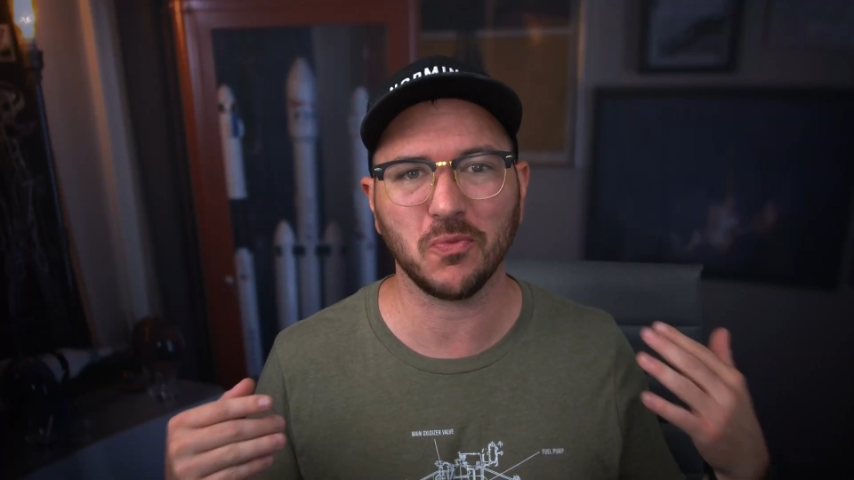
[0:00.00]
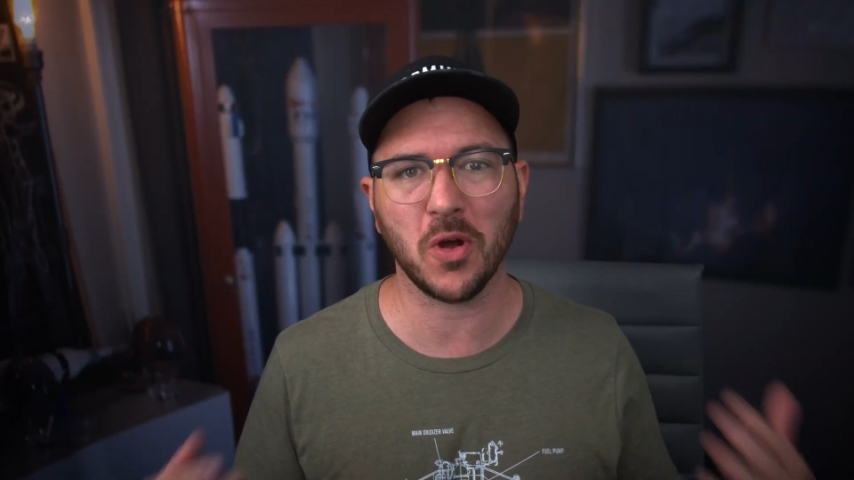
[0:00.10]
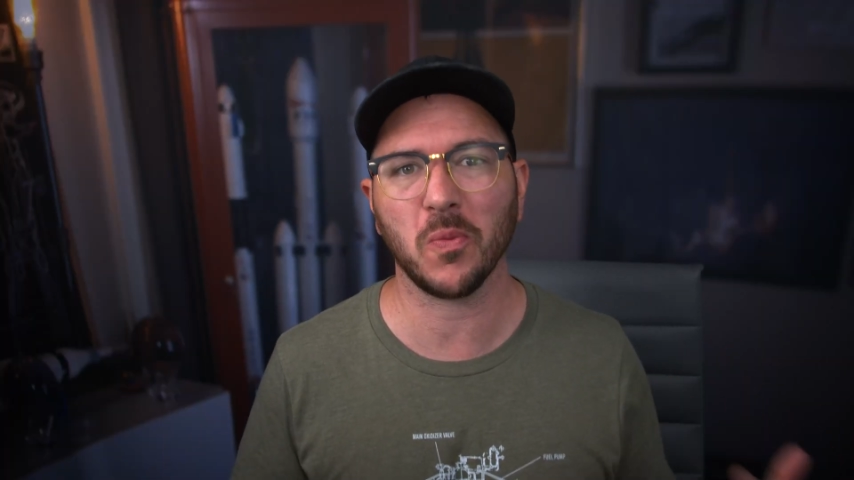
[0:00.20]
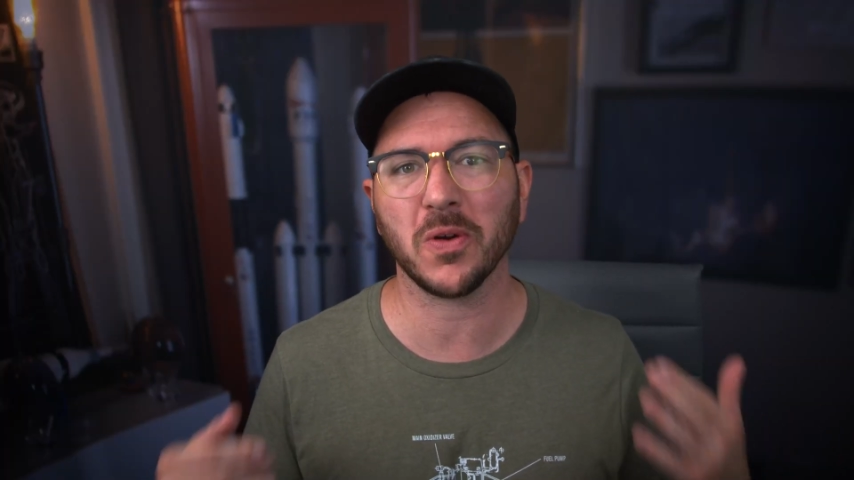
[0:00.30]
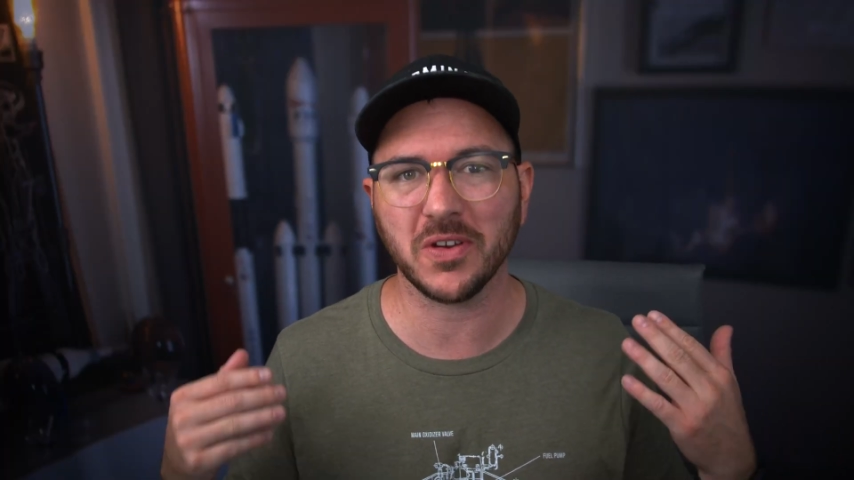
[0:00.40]

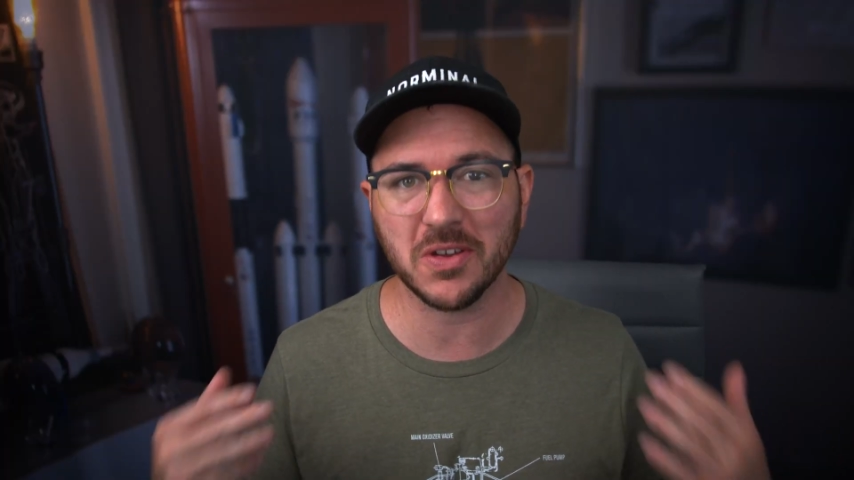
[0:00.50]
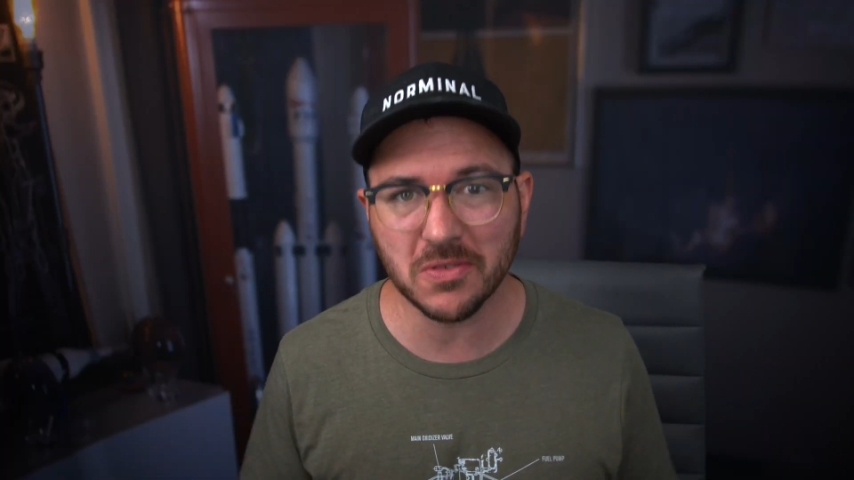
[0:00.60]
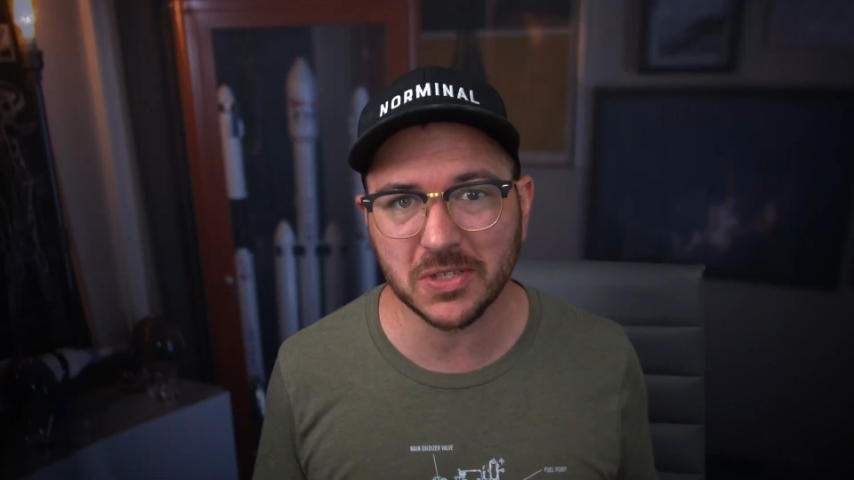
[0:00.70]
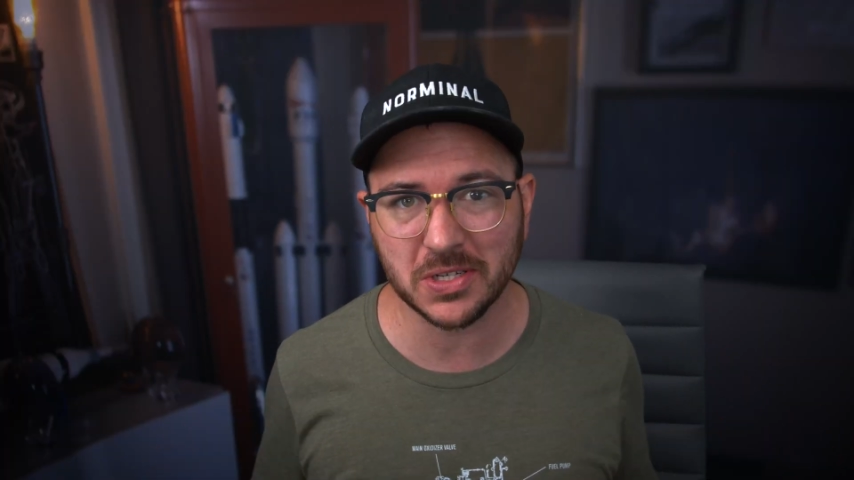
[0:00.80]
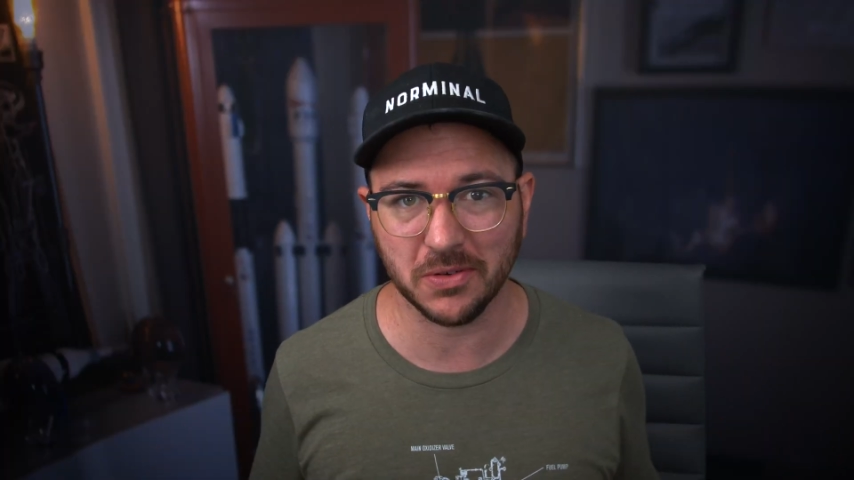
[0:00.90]
what we're
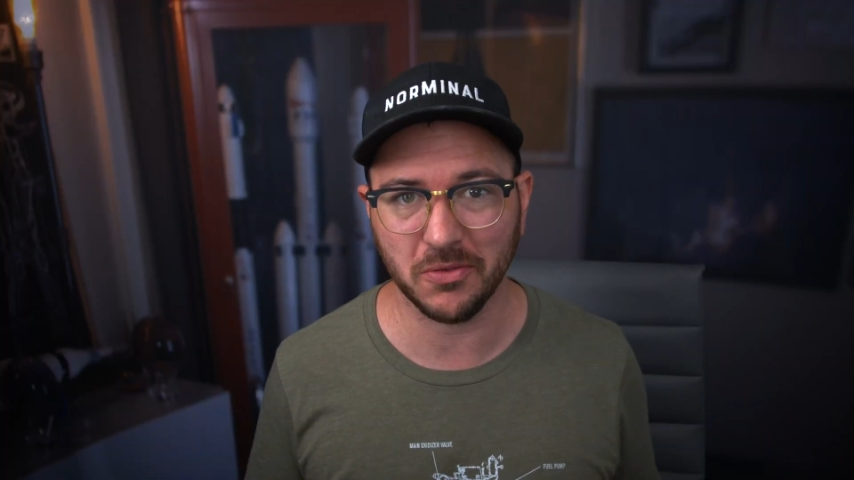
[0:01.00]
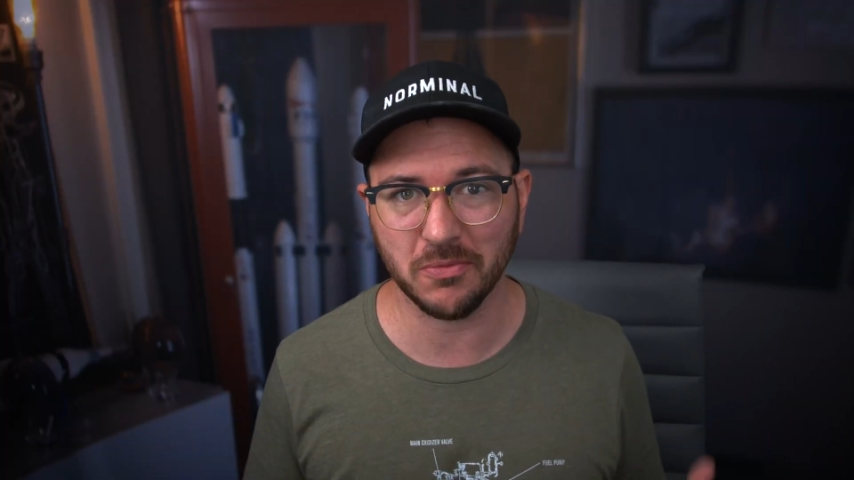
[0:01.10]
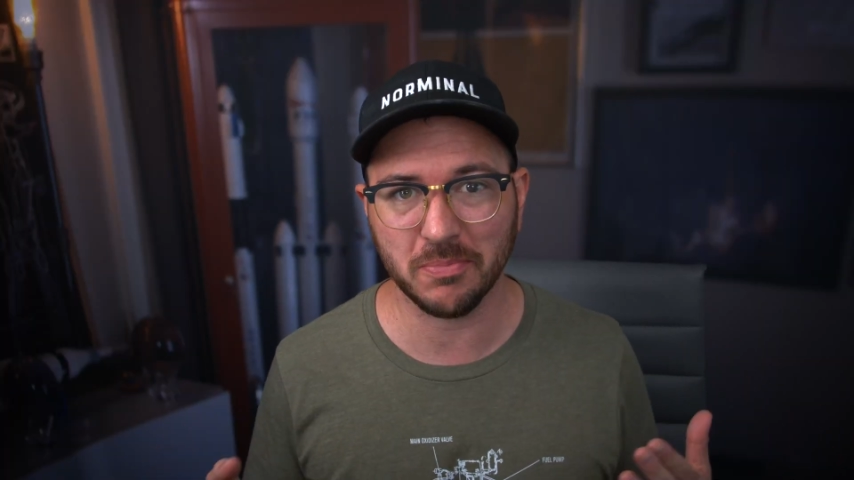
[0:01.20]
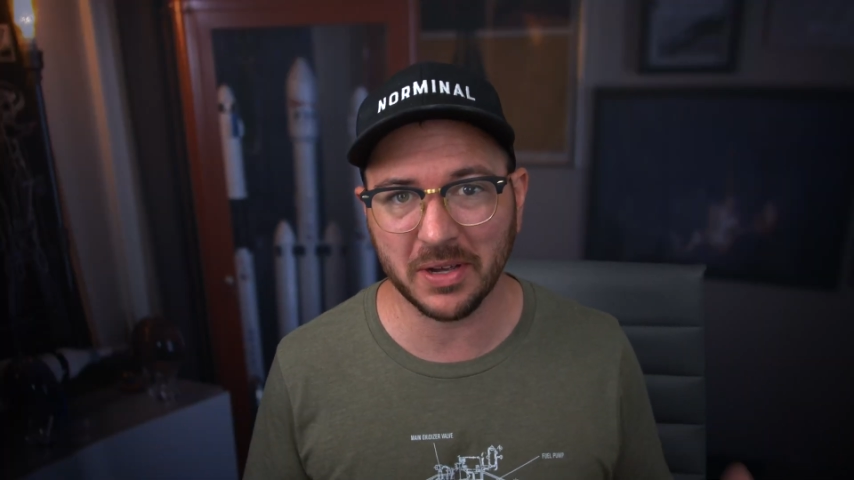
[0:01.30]
used to,